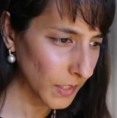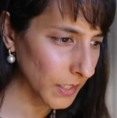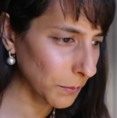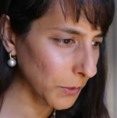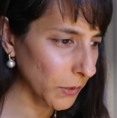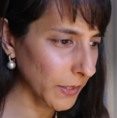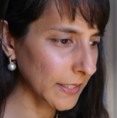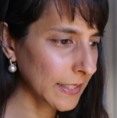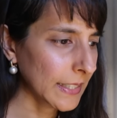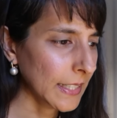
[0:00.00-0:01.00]
Keep
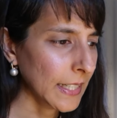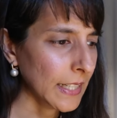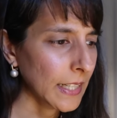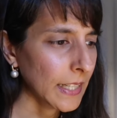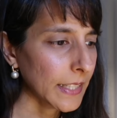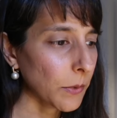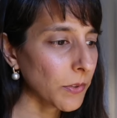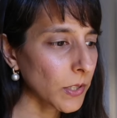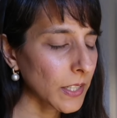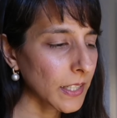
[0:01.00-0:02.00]
going. Now we've
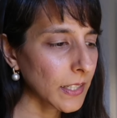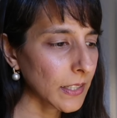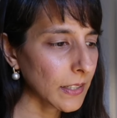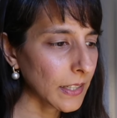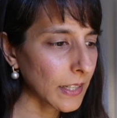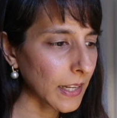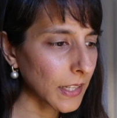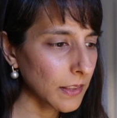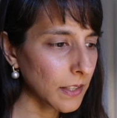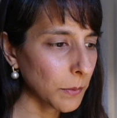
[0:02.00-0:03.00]
got here
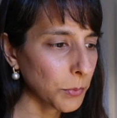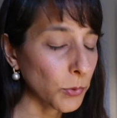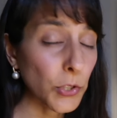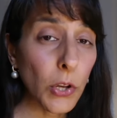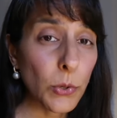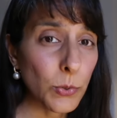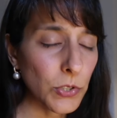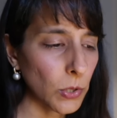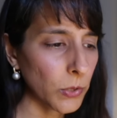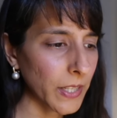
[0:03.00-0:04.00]
eighth April, total
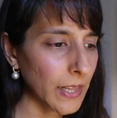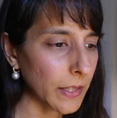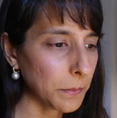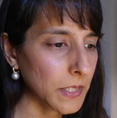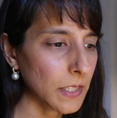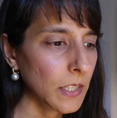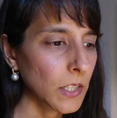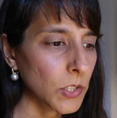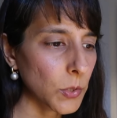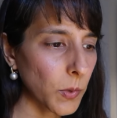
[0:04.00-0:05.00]
solar eclipse,
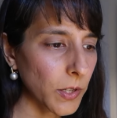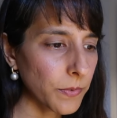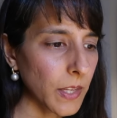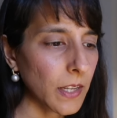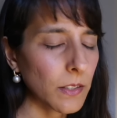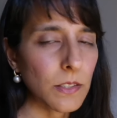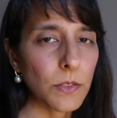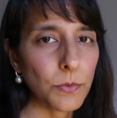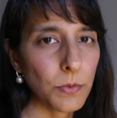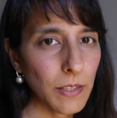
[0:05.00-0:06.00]
twelfth house,
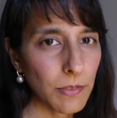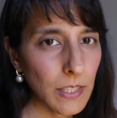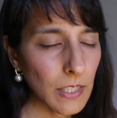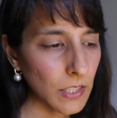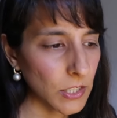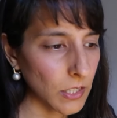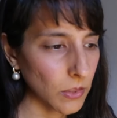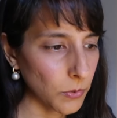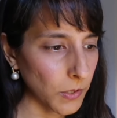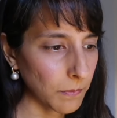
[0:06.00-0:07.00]
Revati
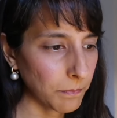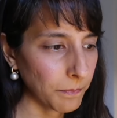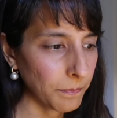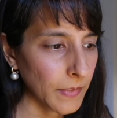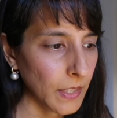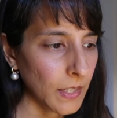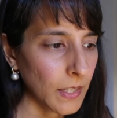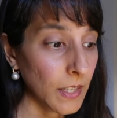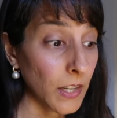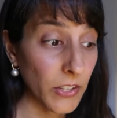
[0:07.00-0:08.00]
Nakshatra.
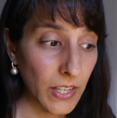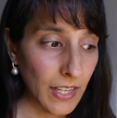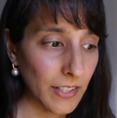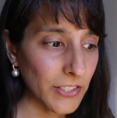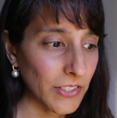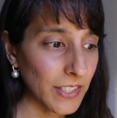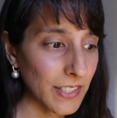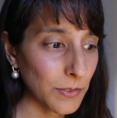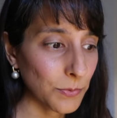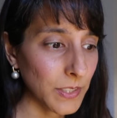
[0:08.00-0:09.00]
Okay, so
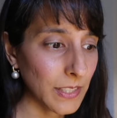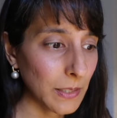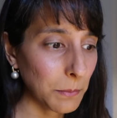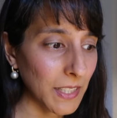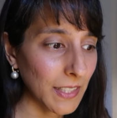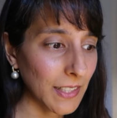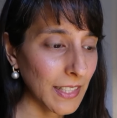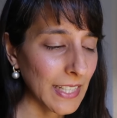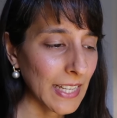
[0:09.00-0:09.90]
this is really big.